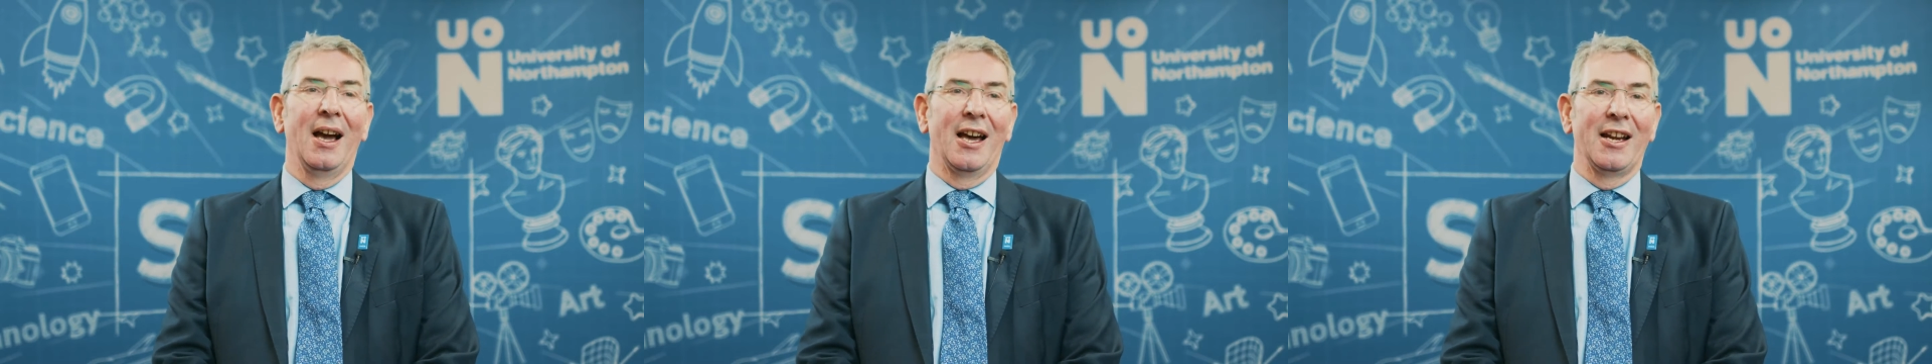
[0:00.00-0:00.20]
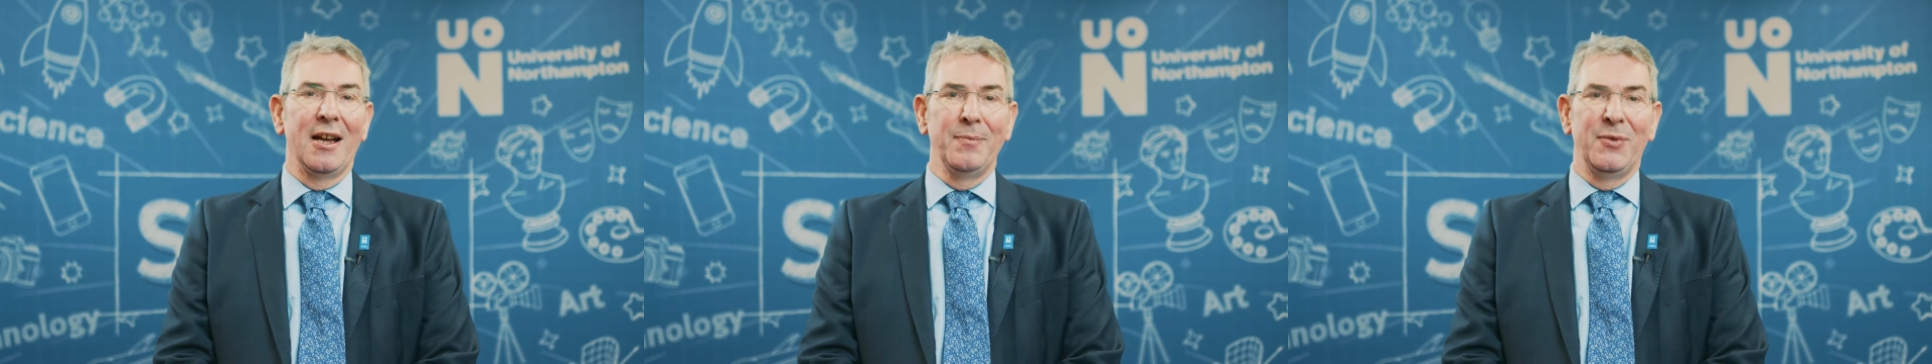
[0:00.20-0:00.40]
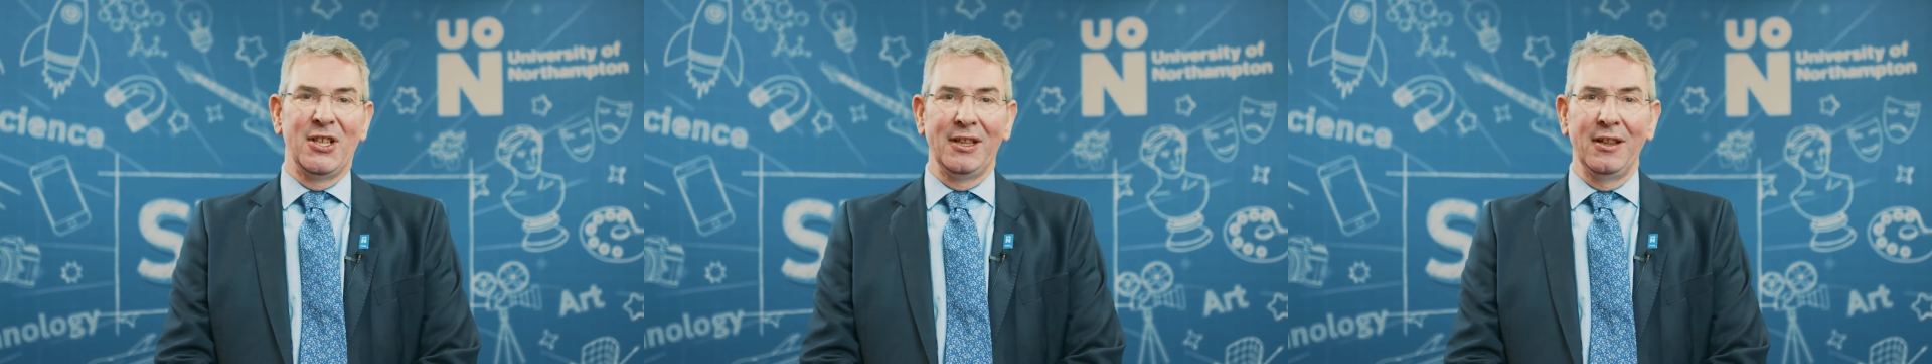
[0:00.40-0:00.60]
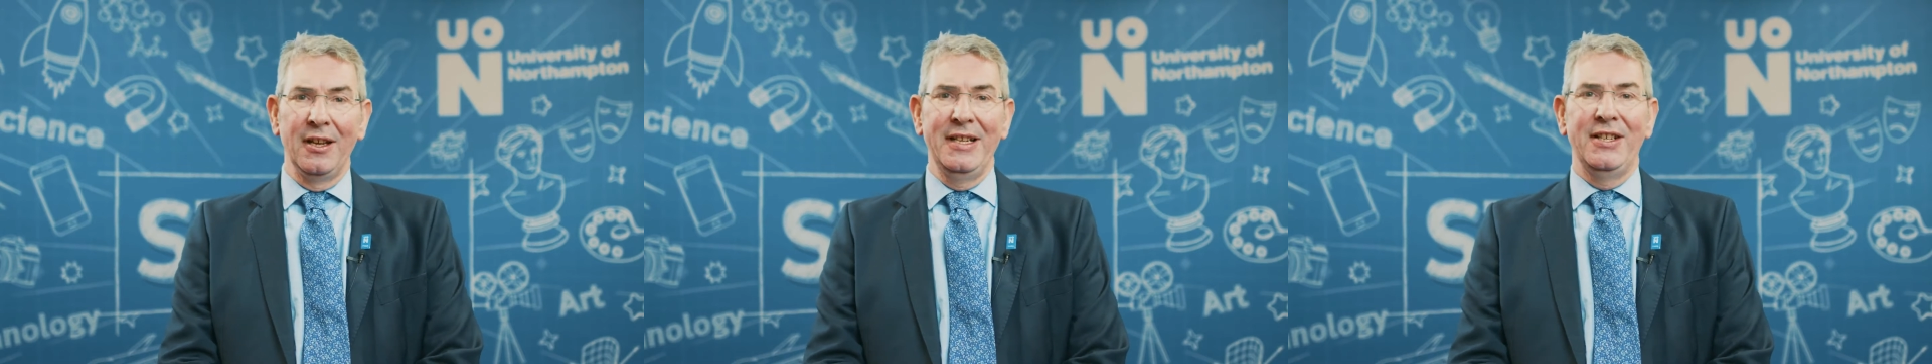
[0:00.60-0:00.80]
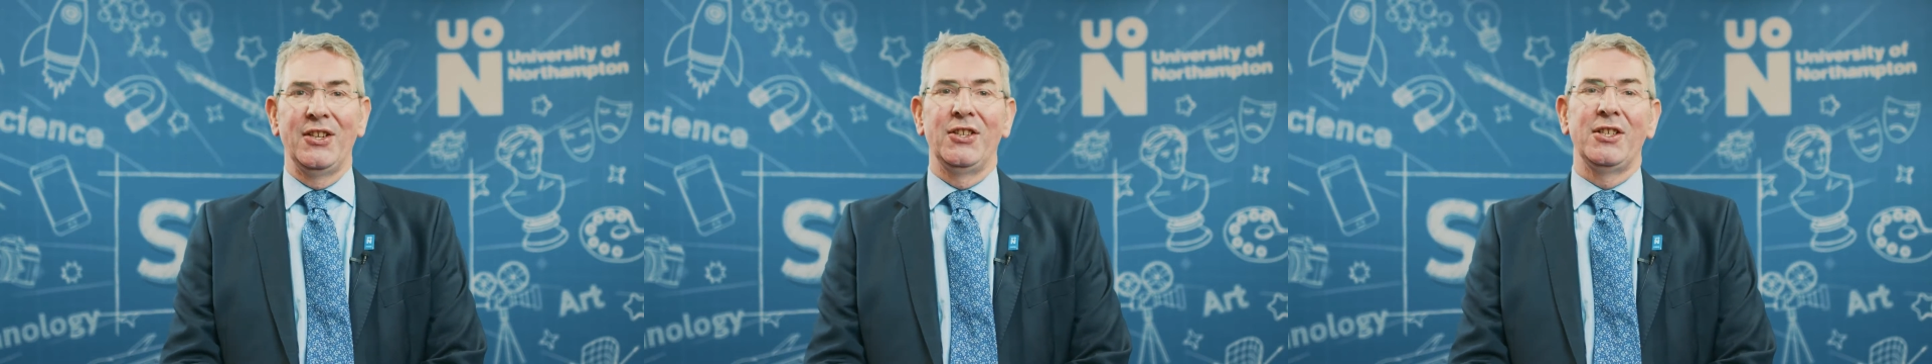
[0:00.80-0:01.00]
and I'm
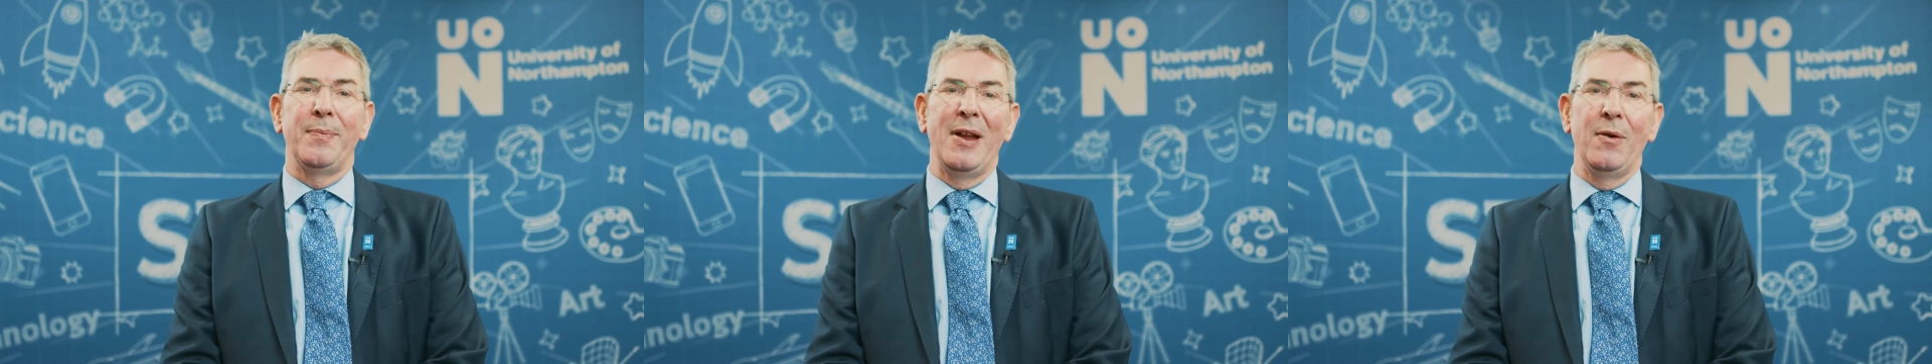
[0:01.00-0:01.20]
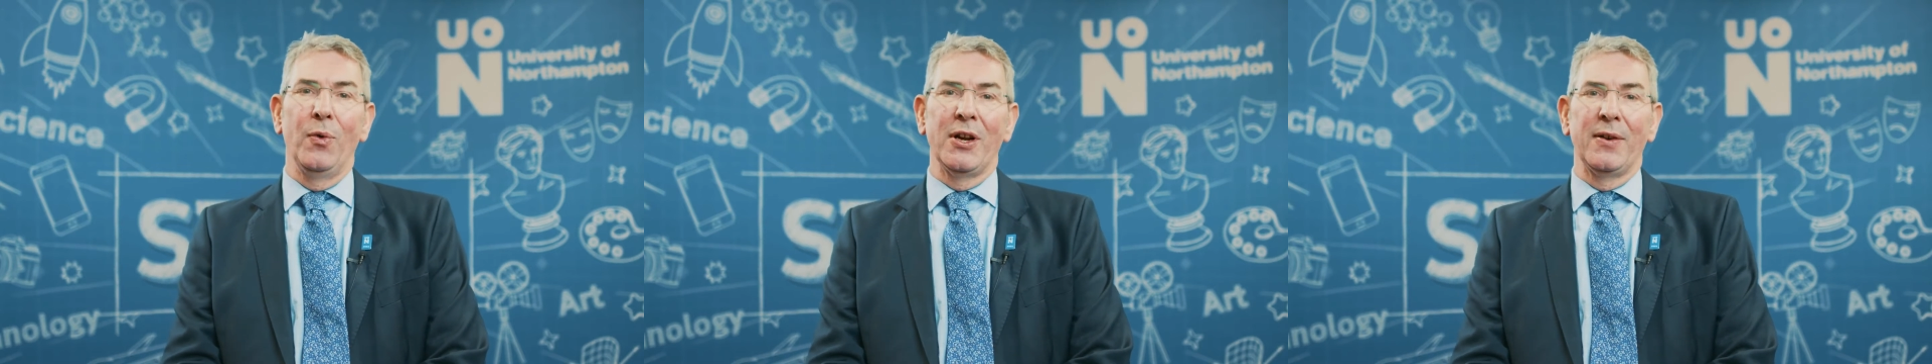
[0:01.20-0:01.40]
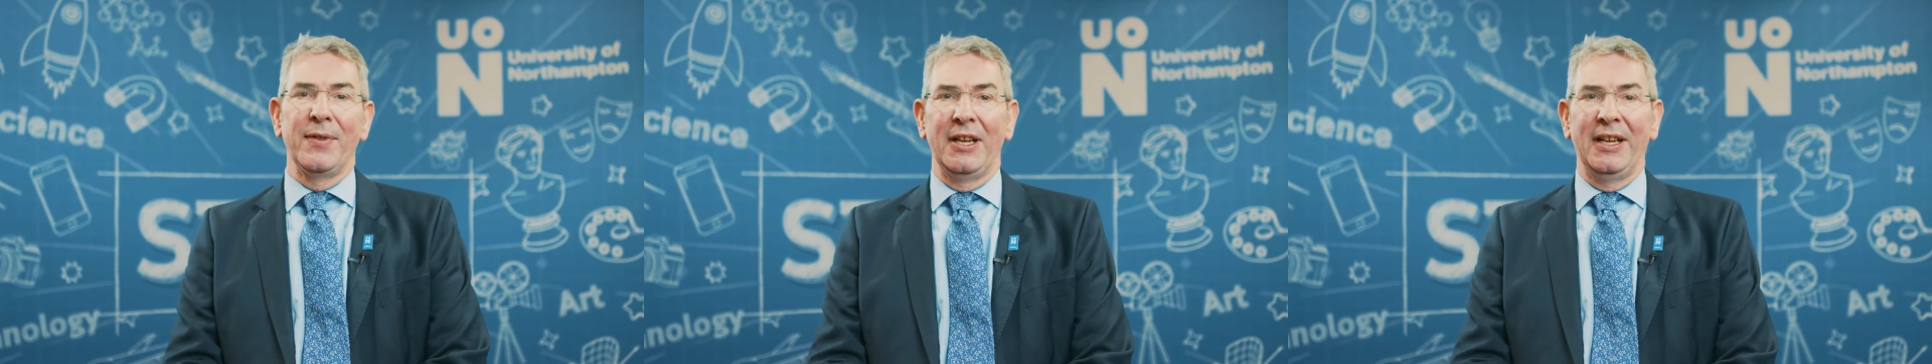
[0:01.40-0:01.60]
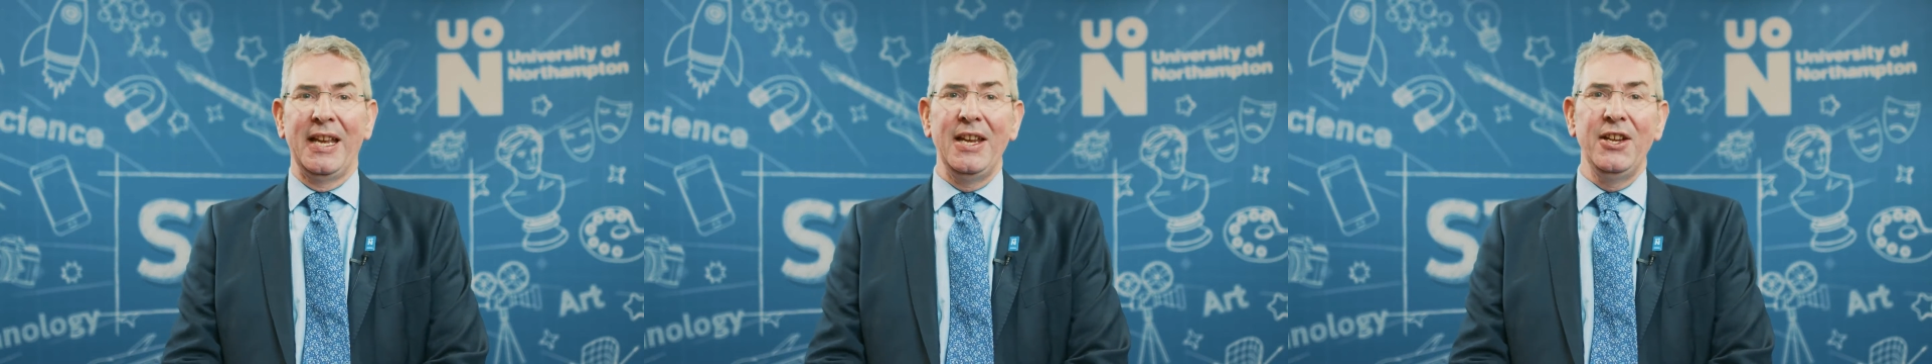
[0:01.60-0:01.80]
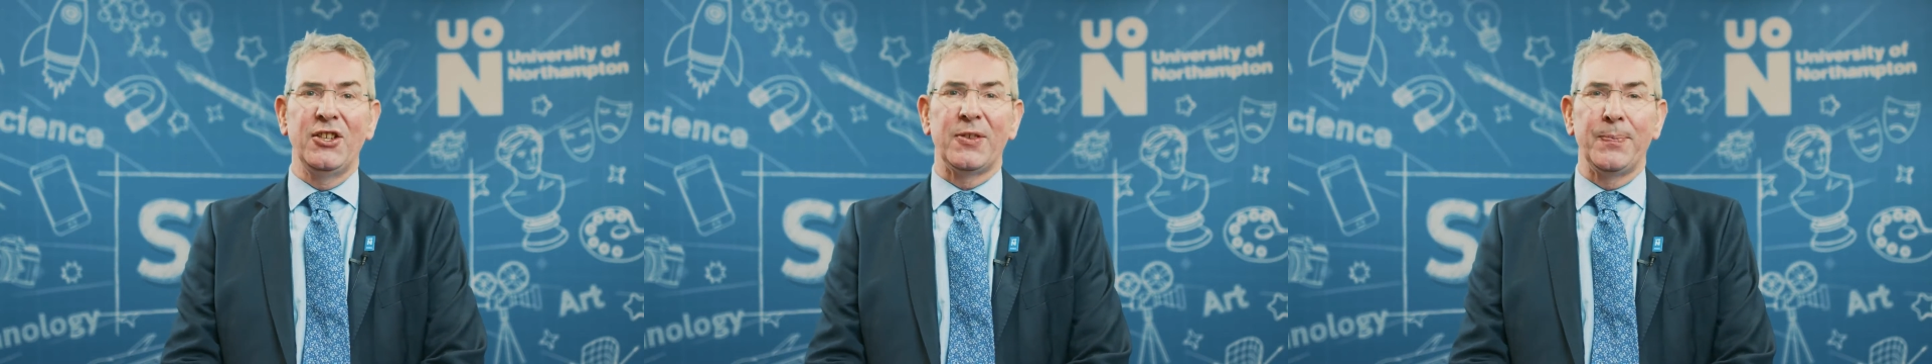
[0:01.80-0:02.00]
delighted to be one of the
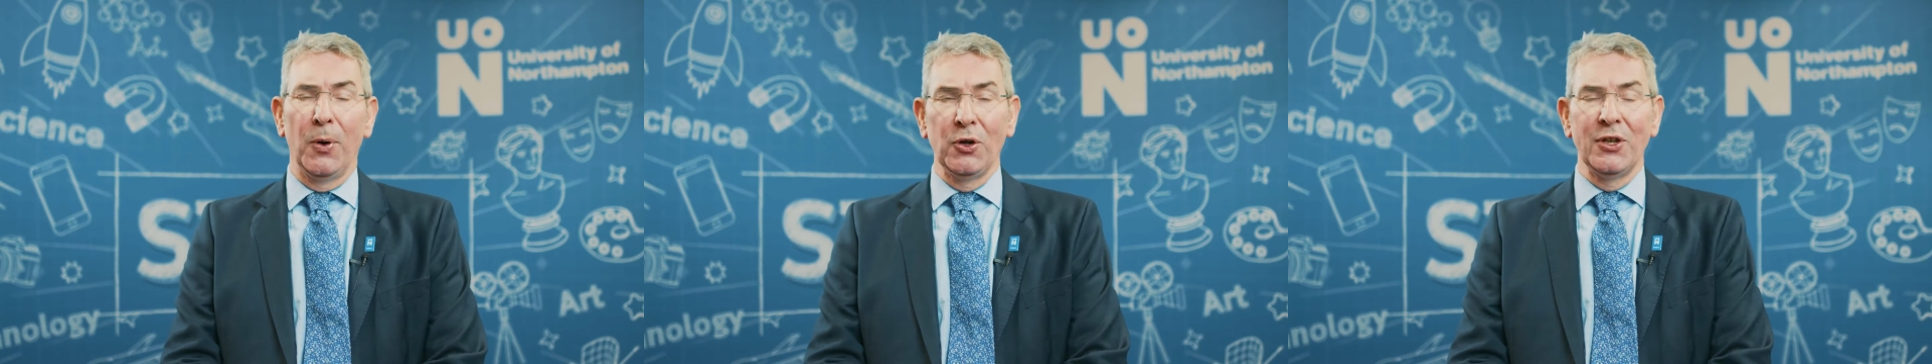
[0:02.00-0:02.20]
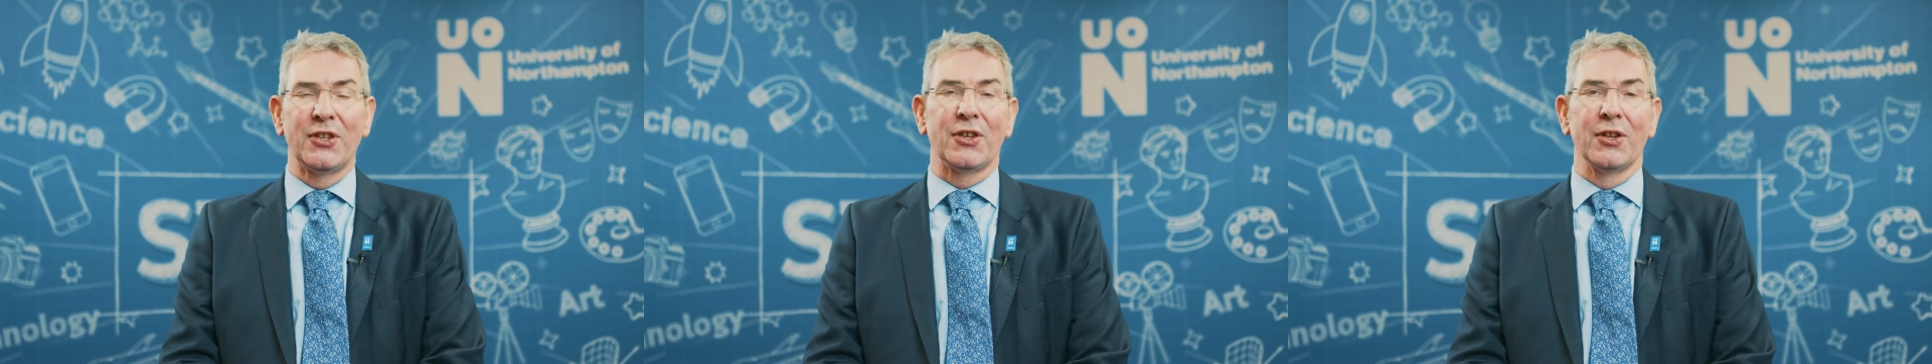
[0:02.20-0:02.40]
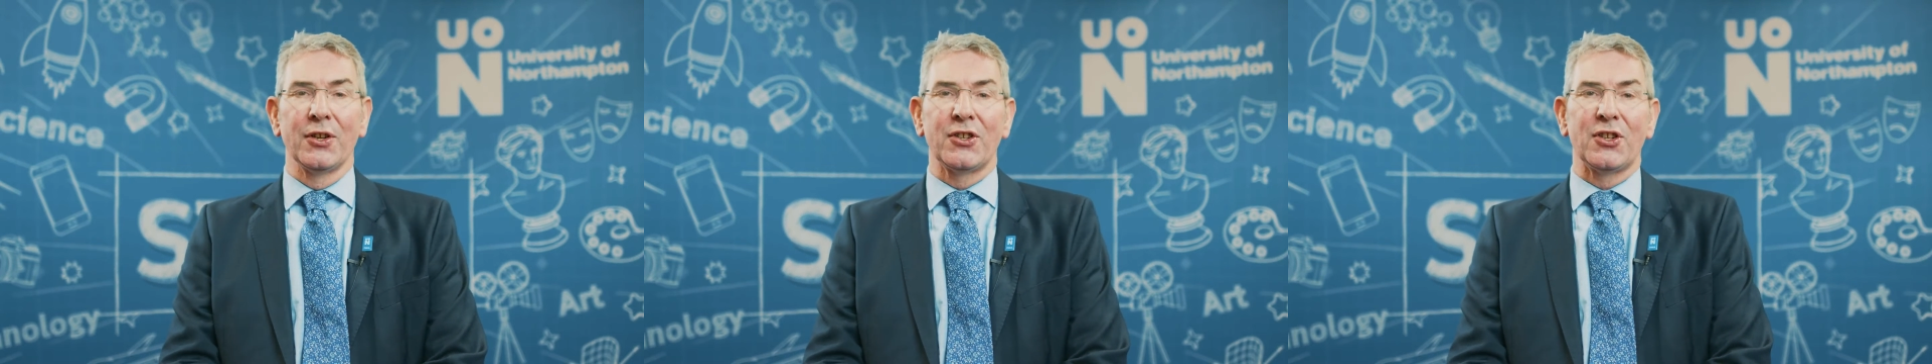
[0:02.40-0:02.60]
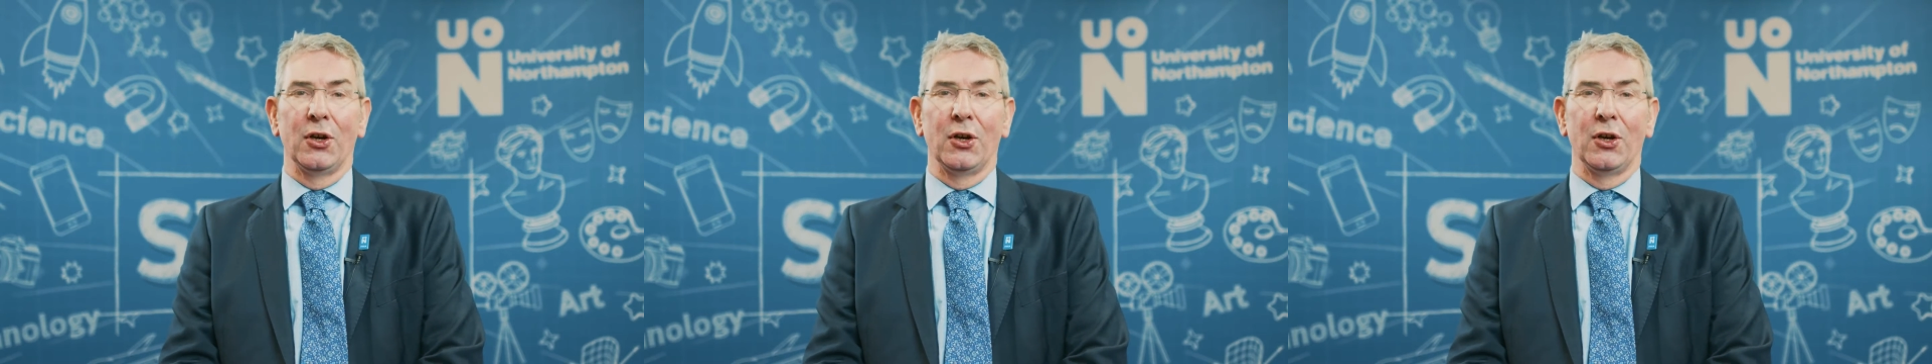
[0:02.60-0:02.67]
key sponsors